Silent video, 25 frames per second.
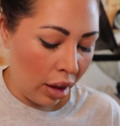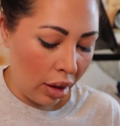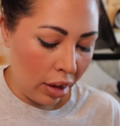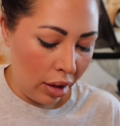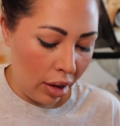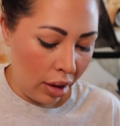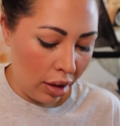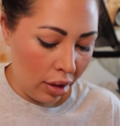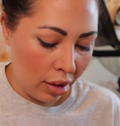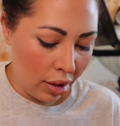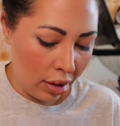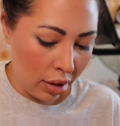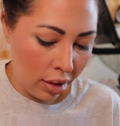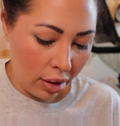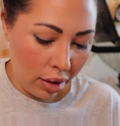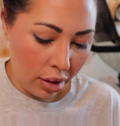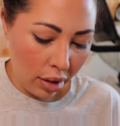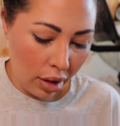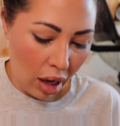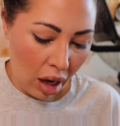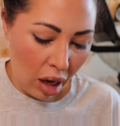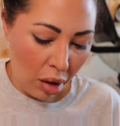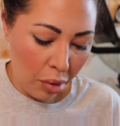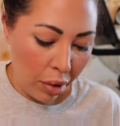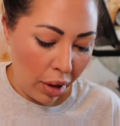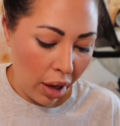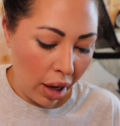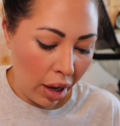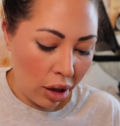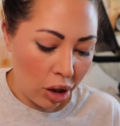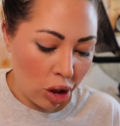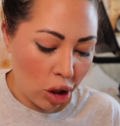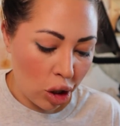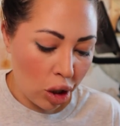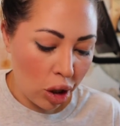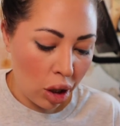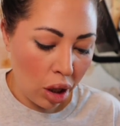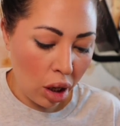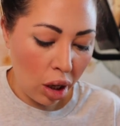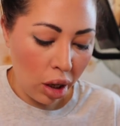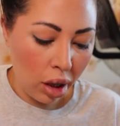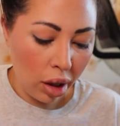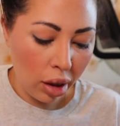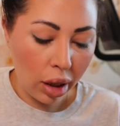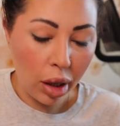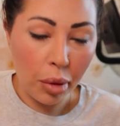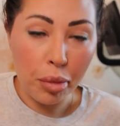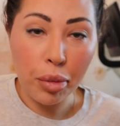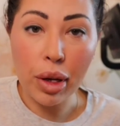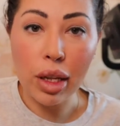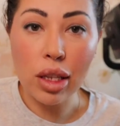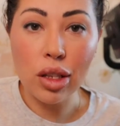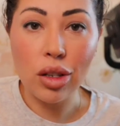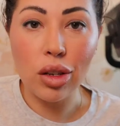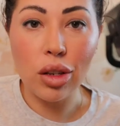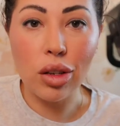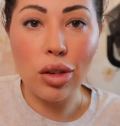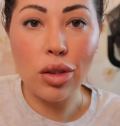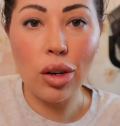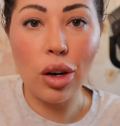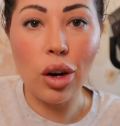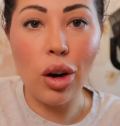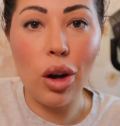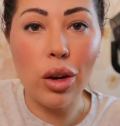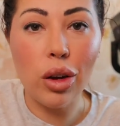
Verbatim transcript: these A B H lip pencils are